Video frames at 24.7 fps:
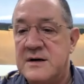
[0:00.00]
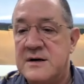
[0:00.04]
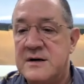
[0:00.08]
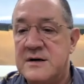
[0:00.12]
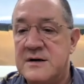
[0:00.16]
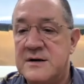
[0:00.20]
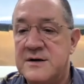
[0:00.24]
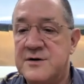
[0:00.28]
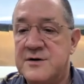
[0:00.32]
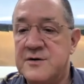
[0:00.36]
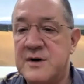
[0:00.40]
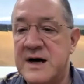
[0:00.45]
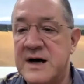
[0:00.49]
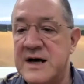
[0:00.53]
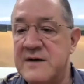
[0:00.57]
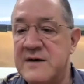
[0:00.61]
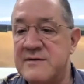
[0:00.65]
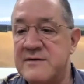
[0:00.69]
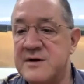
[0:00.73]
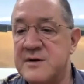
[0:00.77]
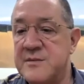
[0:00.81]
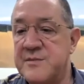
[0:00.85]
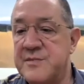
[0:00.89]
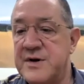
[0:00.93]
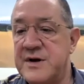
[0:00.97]
Do I have
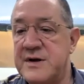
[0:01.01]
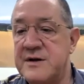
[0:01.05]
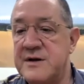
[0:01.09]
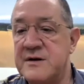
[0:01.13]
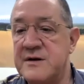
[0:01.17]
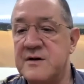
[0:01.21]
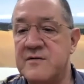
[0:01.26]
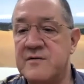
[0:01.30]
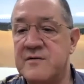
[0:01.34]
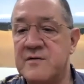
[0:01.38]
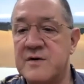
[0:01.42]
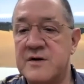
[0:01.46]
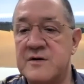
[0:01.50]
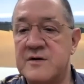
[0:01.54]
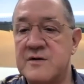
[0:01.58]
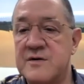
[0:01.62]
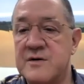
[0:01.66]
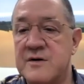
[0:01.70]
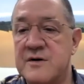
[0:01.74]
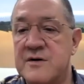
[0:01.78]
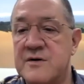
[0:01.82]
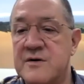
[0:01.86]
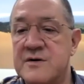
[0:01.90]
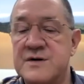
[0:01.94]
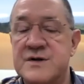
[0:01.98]
an opinion of whether
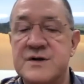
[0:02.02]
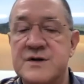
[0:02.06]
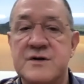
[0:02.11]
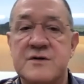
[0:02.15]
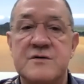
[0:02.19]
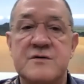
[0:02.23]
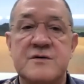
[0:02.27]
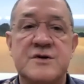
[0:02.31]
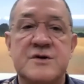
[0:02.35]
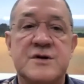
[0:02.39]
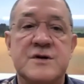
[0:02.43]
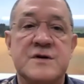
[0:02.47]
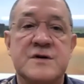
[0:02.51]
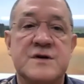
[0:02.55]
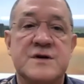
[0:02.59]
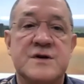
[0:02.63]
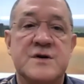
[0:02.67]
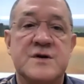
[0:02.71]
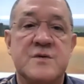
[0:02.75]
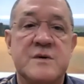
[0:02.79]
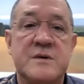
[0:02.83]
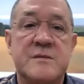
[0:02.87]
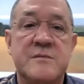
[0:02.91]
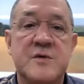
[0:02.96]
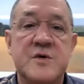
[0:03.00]
they're good solutions to
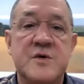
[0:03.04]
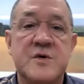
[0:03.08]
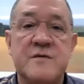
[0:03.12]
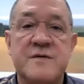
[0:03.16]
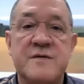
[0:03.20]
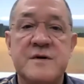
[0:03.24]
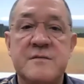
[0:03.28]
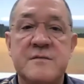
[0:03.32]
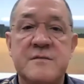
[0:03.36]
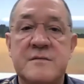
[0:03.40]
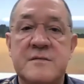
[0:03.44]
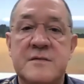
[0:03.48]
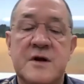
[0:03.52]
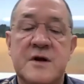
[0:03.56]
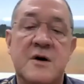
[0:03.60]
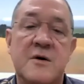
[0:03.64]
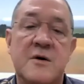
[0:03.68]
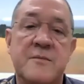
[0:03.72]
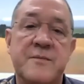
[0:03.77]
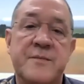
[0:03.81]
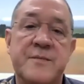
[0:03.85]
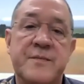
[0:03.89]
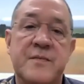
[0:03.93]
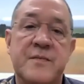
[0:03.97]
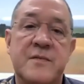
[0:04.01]
remove them?
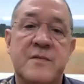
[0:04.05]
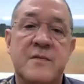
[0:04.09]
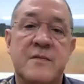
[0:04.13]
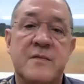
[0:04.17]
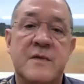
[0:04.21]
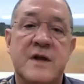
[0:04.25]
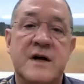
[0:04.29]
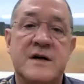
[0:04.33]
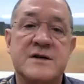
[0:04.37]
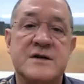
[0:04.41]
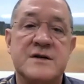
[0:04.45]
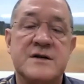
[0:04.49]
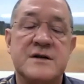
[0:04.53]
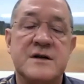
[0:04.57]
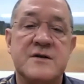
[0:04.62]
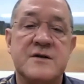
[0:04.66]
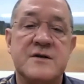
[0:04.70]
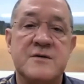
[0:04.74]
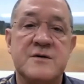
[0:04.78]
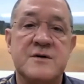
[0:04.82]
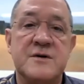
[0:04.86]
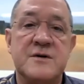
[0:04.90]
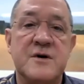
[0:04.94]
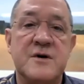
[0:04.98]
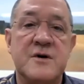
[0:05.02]
No, that's
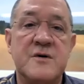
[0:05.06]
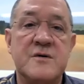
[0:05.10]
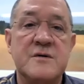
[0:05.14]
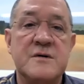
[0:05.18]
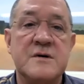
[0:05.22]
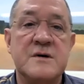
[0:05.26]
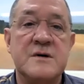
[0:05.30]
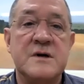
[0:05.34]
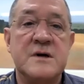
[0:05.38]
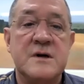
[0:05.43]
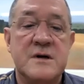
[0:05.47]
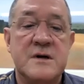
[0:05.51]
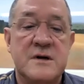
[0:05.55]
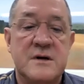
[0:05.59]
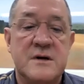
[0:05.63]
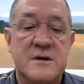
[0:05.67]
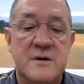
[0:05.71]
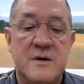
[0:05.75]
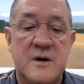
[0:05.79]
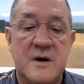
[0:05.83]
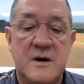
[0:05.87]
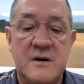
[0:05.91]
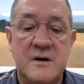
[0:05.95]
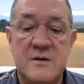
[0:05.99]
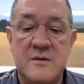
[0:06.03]
another no.
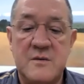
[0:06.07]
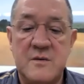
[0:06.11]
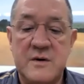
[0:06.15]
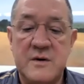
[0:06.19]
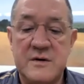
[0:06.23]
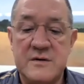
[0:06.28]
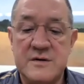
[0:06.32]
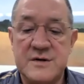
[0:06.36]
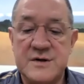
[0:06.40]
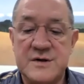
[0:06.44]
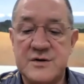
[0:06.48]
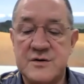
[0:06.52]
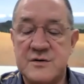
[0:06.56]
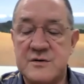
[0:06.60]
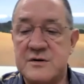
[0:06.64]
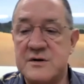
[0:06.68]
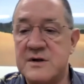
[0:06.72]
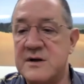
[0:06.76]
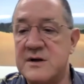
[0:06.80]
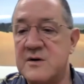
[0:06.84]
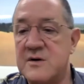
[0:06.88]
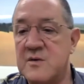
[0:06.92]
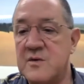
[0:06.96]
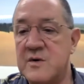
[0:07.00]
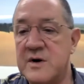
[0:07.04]
Uh, we're
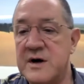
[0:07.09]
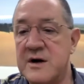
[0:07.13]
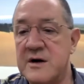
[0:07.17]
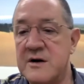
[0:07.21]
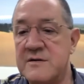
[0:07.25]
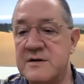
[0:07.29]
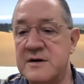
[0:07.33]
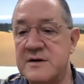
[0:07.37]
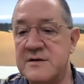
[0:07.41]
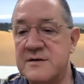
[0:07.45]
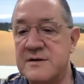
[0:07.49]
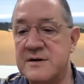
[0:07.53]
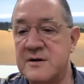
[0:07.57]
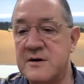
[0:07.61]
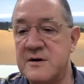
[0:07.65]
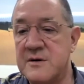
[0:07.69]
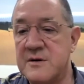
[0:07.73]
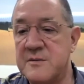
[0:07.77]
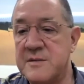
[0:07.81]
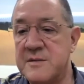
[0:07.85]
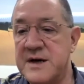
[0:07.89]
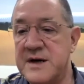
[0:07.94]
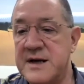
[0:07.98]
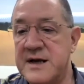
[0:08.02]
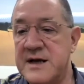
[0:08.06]
certainly aware that there
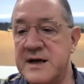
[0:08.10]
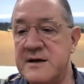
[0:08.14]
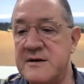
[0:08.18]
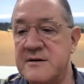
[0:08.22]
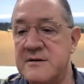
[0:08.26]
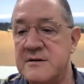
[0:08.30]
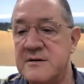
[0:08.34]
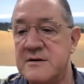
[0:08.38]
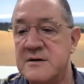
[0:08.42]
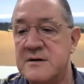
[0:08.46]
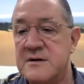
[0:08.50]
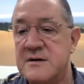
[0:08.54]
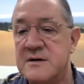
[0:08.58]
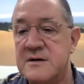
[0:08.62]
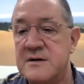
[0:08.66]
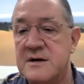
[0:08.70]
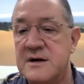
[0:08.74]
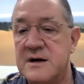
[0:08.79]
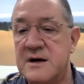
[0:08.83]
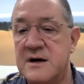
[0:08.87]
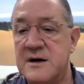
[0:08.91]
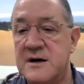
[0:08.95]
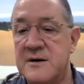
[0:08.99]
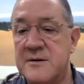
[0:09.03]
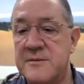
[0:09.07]
are many
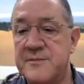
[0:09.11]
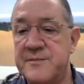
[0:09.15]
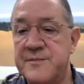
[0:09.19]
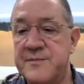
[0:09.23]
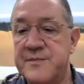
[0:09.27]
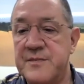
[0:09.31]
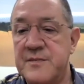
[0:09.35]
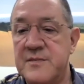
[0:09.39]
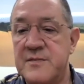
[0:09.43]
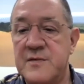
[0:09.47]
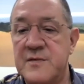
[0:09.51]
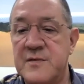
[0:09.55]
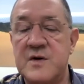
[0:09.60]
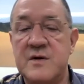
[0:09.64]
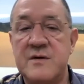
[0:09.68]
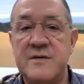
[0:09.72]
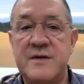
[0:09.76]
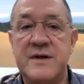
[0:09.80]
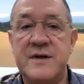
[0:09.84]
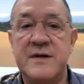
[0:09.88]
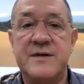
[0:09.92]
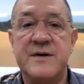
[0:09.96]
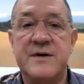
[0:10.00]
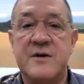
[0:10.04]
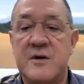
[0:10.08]
um,
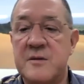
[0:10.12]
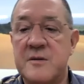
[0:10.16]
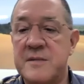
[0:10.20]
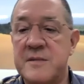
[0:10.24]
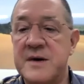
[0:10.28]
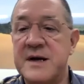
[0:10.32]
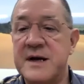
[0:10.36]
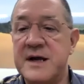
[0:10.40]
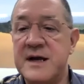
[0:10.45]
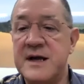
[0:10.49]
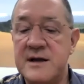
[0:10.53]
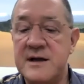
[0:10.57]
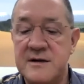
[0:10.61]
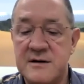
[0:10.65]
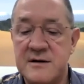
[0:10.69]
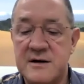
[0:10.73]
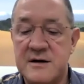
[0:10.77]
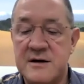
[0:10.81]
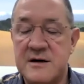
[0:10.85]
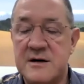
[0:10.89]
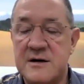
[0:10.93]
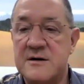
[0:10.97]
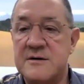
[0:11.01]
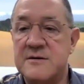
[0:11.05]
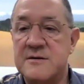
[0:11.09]
that there are many
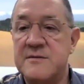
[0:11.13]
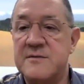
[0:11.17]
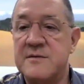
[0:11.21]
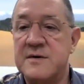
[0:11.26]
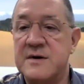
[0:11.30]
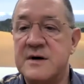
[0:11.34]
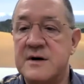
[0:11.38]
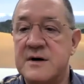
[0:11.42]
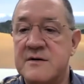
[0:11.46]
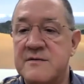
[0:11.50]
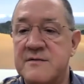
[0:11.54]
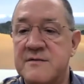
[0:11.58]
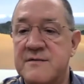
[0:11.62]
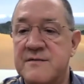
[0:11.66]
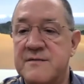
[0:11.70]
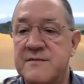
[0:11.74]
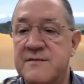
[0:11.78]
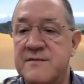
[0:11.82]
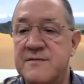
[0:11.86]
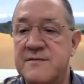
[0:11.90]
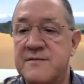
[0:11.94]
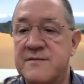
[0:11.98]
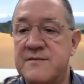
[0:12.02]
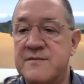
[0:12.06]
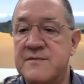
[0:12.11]
uh, of
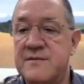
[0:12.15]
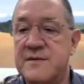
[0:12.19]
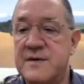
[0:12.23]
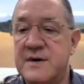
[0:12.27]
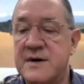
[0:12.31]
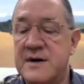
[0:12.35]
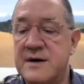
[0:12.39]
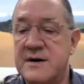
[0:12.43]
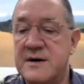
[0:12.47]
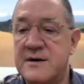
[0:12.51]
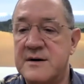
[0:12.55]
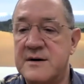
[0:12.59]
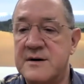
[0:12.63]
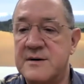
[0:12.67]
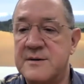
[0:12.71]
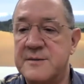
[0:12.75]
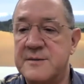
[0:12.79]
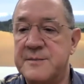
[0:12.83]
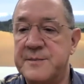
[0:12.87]
uh,